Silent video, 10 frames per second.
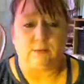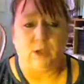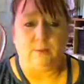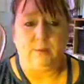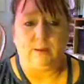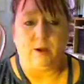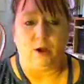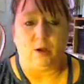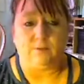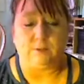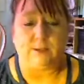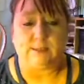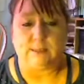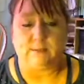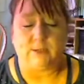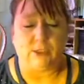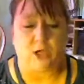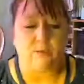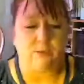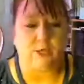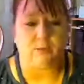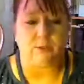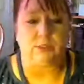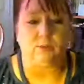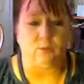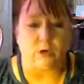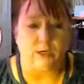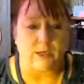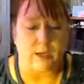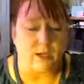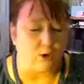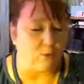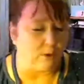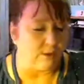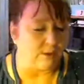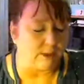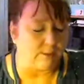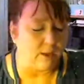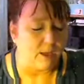you know, I made my office space in my shop, so I wasn't working at home all the time.